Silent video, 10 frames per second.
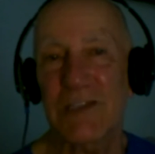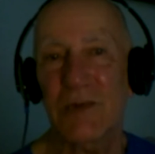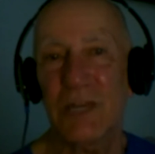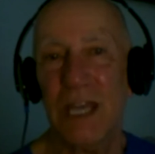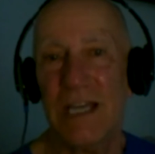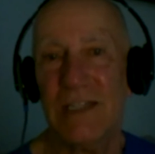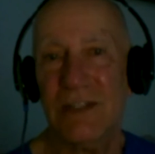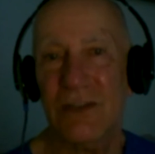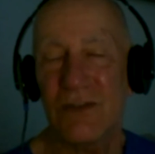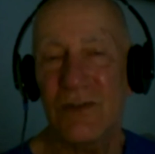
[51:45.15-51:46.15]
So we had
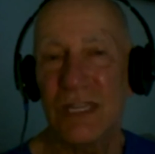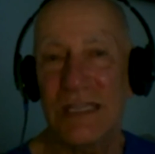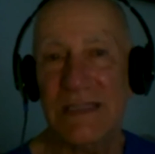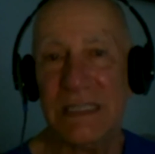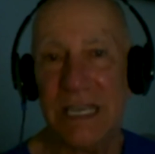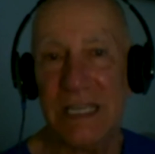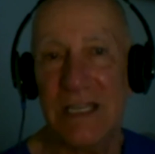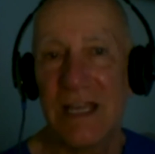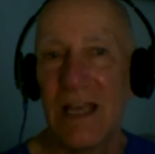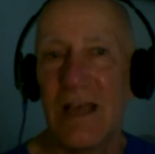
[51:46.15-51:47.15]
to instead
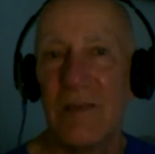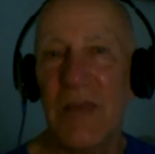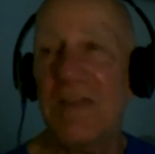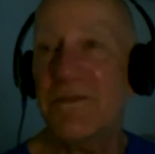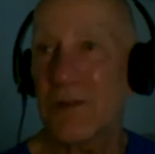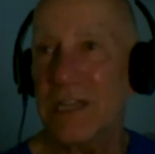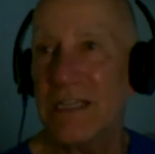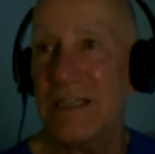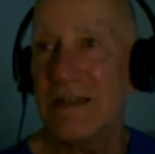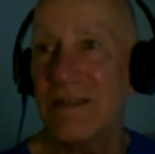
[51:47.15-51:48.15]
pay for
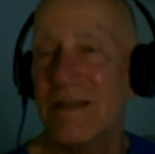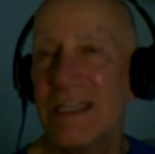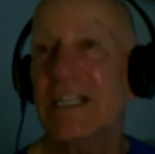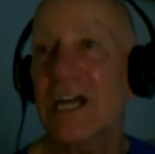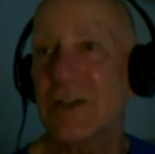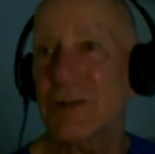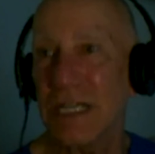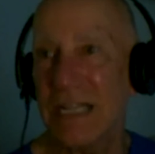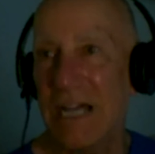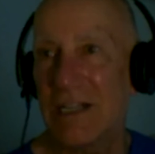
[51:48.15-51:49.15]
in in-country
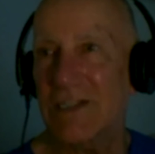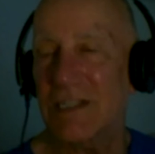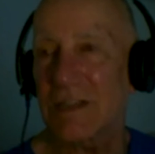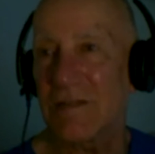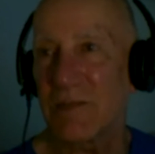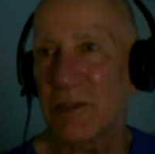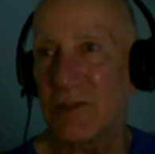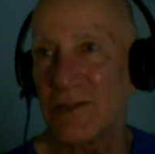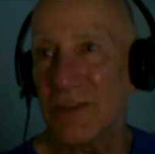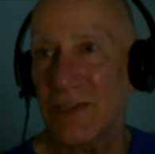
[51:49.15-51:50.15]
analysis of the
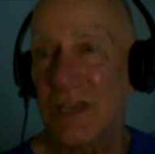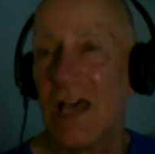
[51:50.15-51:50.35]
pollutants.